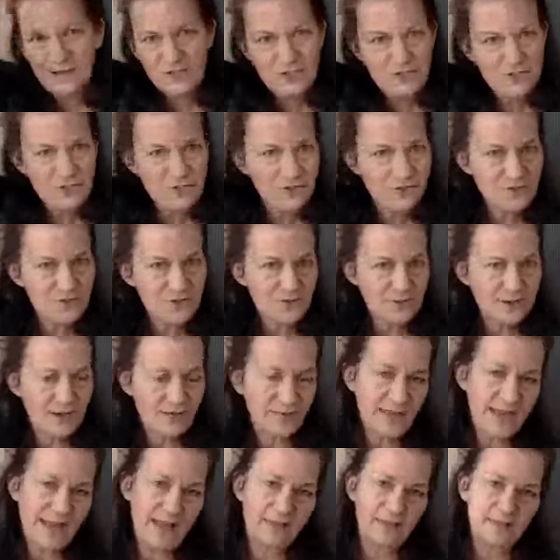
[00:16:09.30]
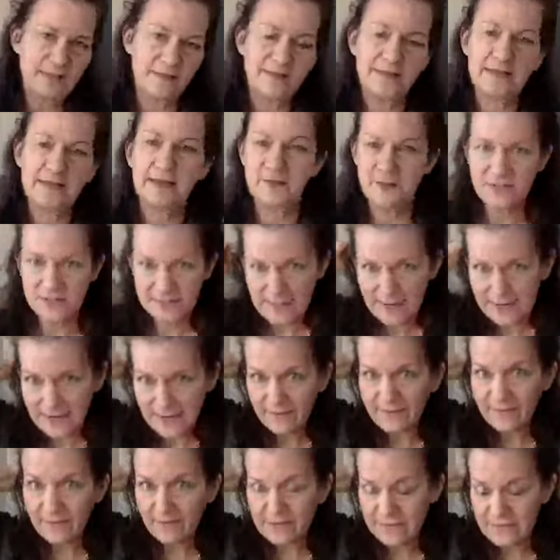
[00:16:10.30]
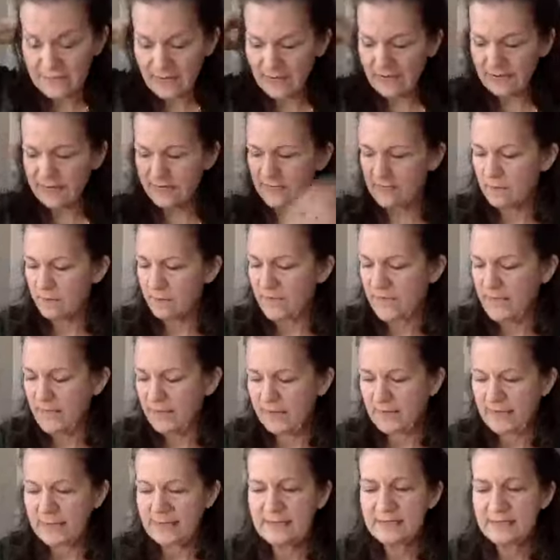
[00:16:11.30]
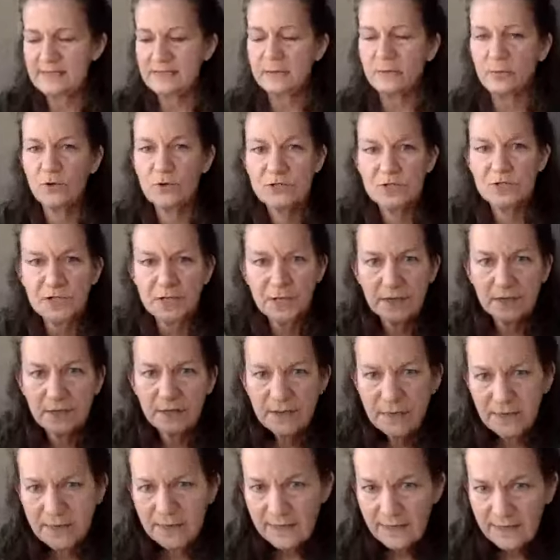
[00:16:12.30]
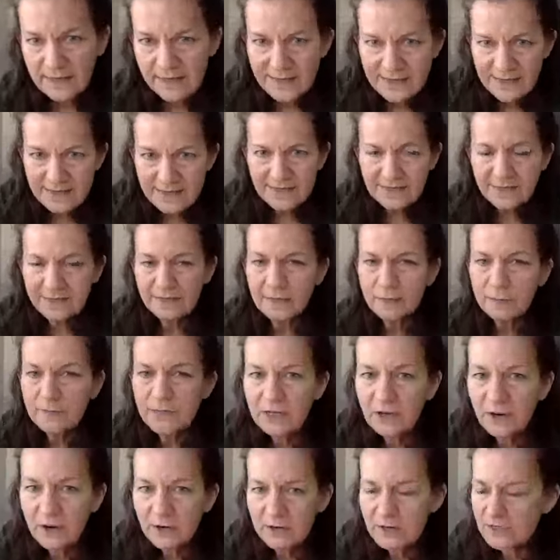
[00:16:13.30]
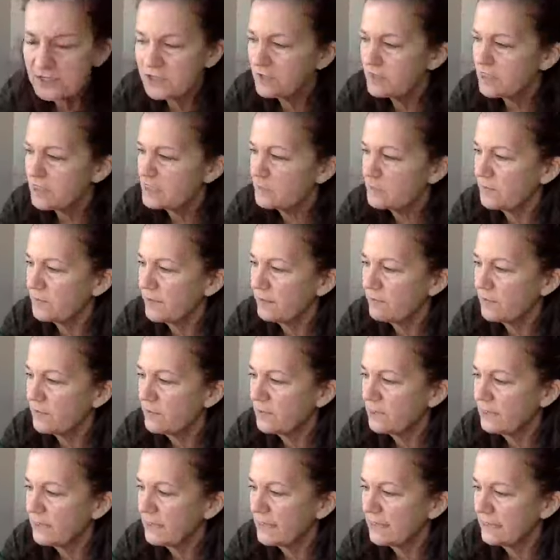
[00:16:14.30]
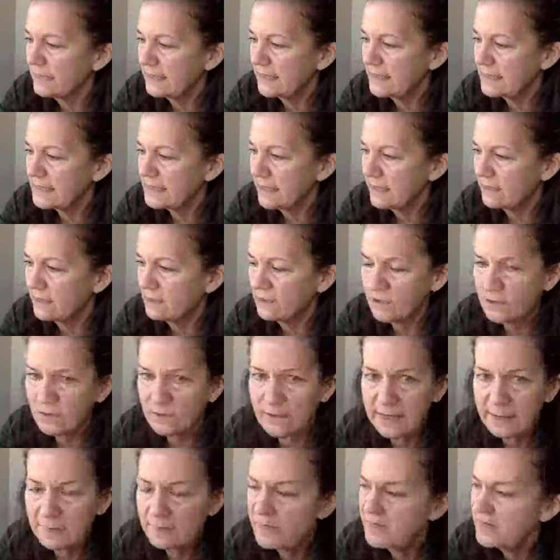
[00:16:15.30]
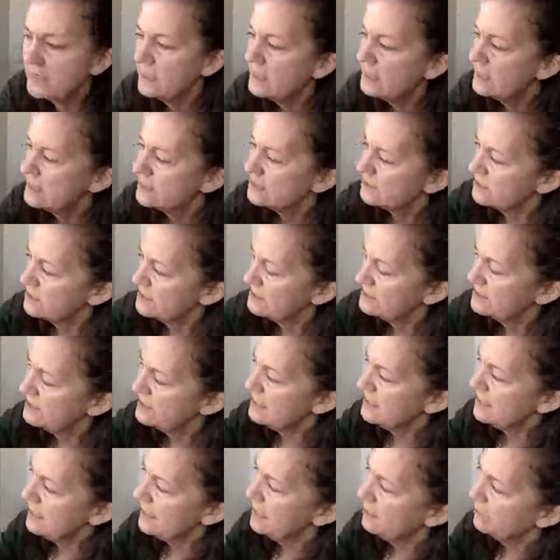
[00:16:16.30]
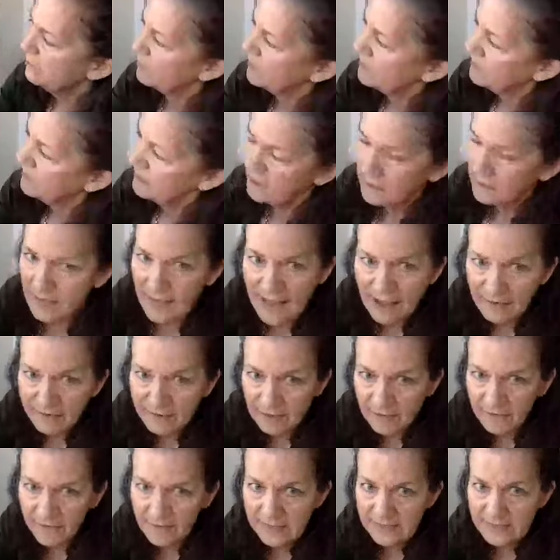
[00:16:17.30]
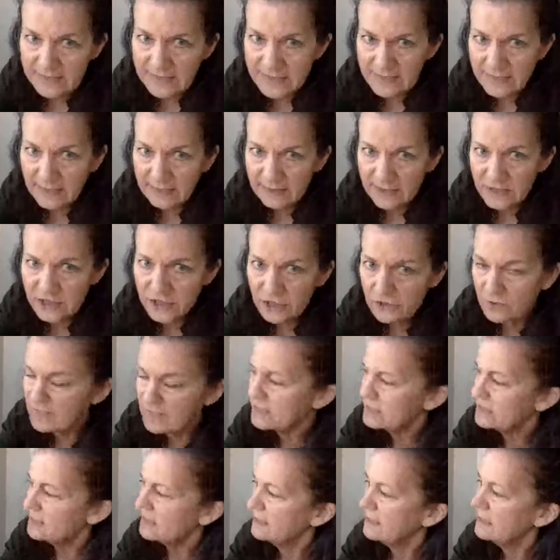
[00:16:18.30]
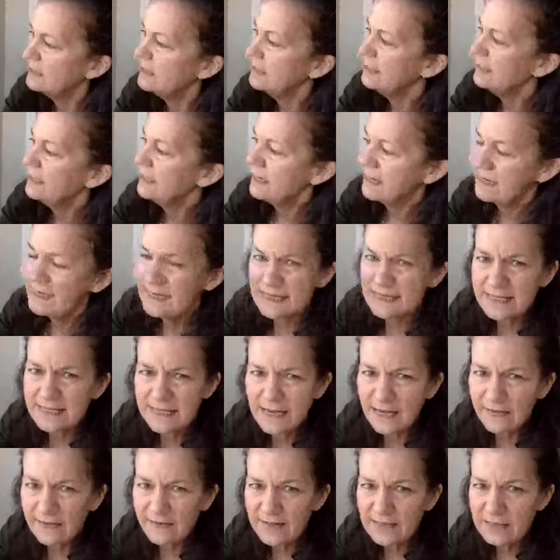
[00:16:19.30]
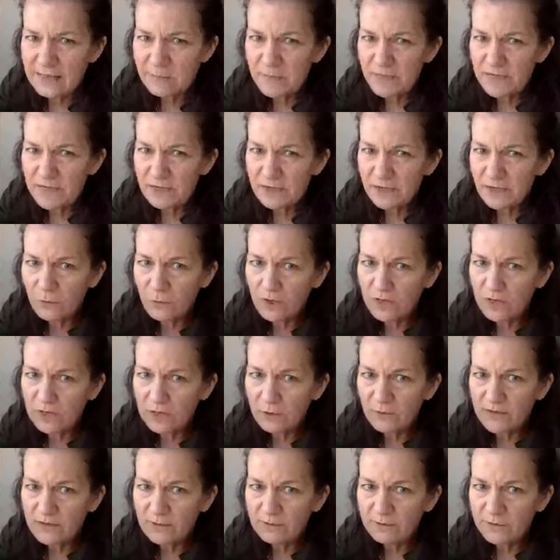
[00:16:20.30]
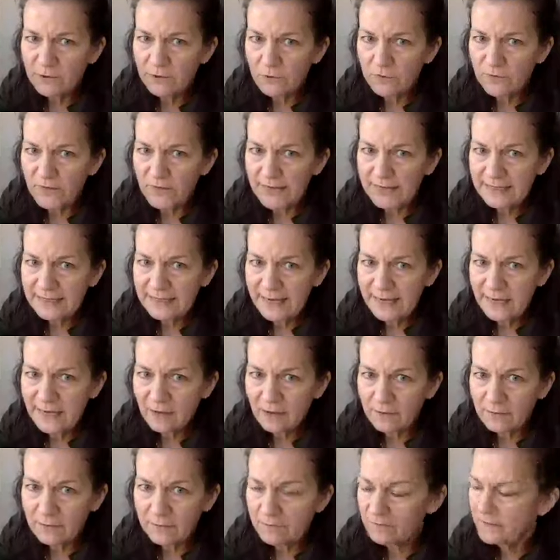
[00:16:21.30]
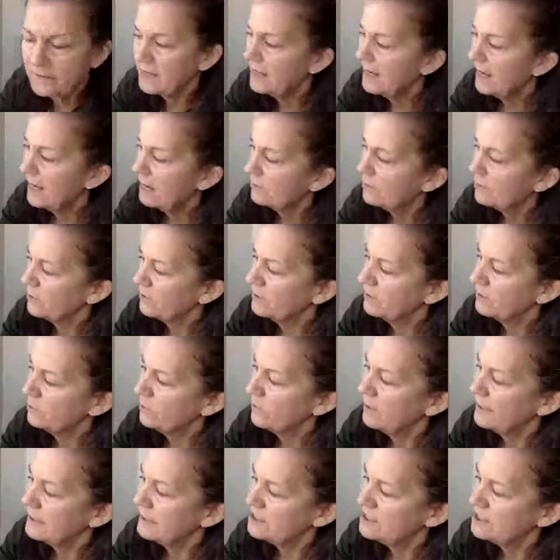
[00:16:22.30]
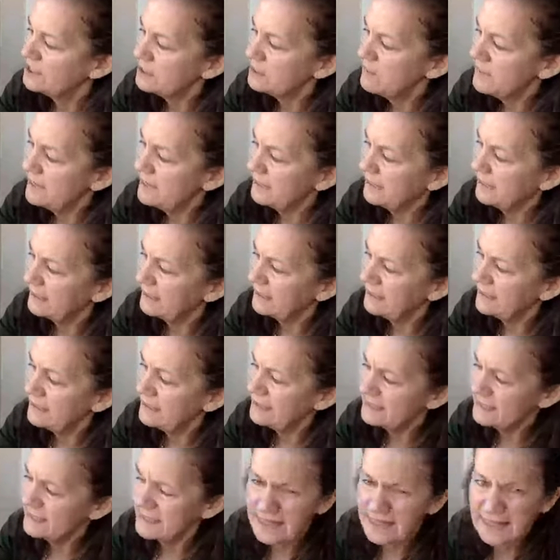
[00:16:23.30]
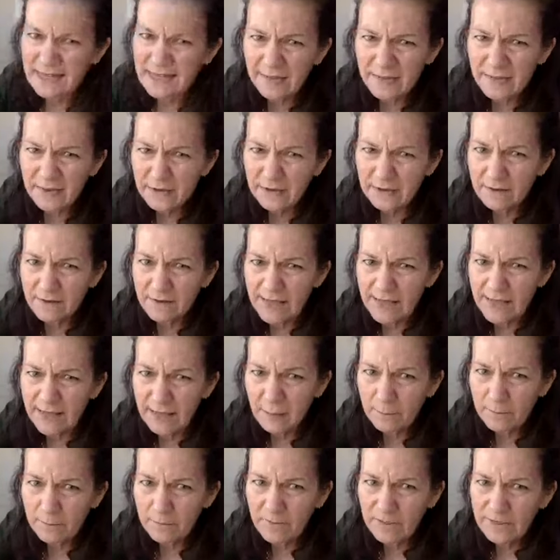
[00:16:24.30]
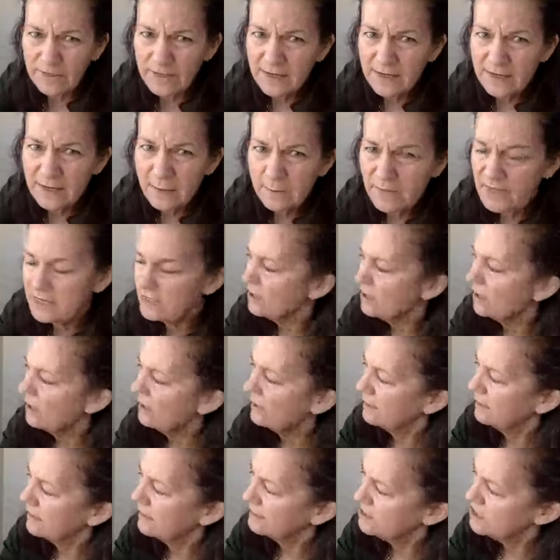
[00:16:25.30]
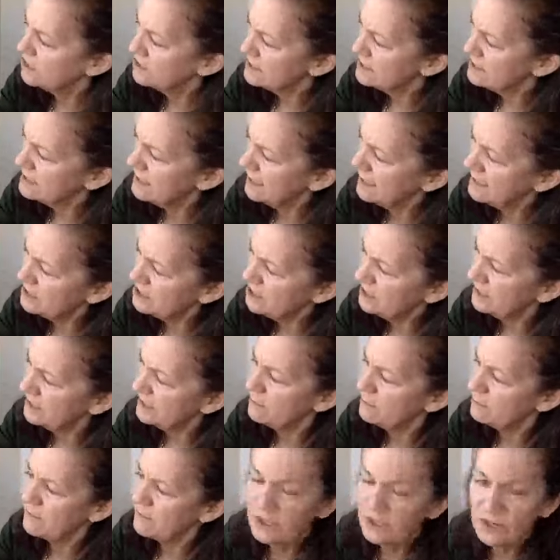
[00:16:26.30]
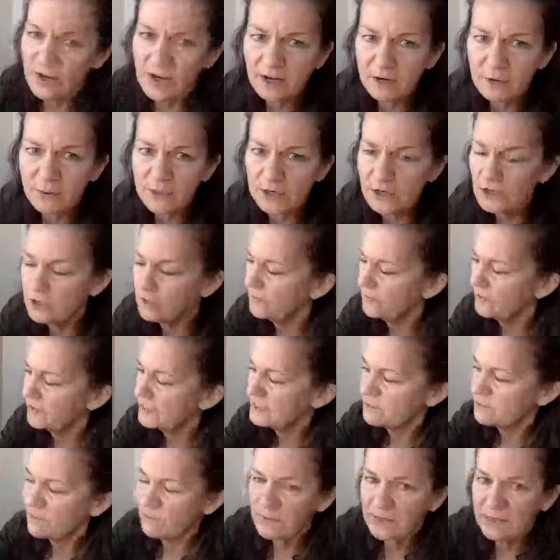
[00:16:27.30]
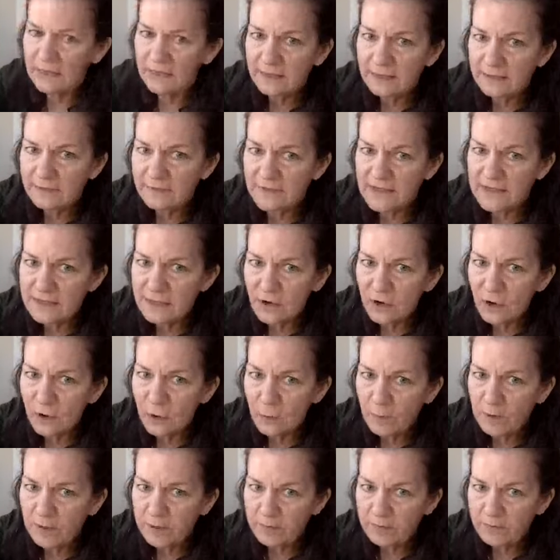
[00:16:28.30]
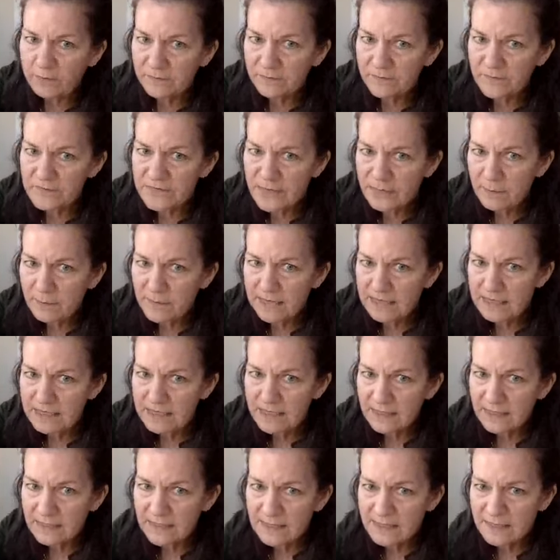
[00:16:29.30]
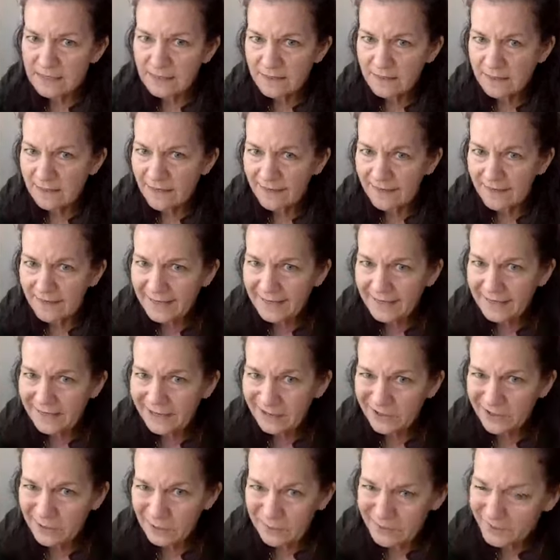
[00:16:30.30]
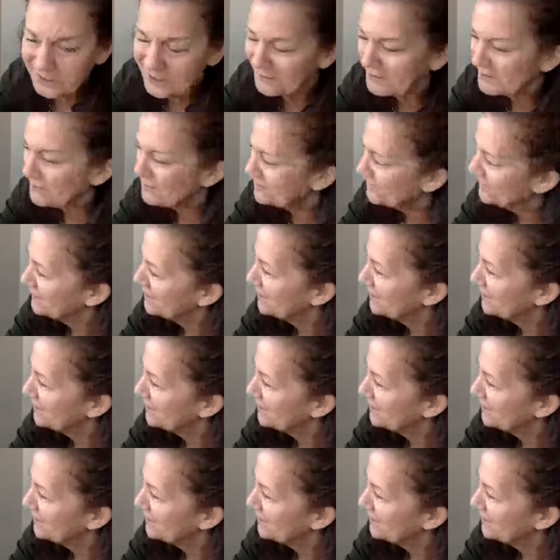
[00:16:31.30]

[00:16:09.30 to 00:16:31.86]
just goes around the head, then the other side, and they'll tie it at the back. I guess they're more secure. Okay, this is a little bit harder to explain. We want to get that tunnel going. So you see how we're going to have it on the inside, the short side, and you see how that's bigger? We're going to want to fold that down. And we're going to want it, just make it kiss the other hem, but not like just touching it, but not going over, because we want to leave this open. Does that make sense? I can't hear you, but anyway,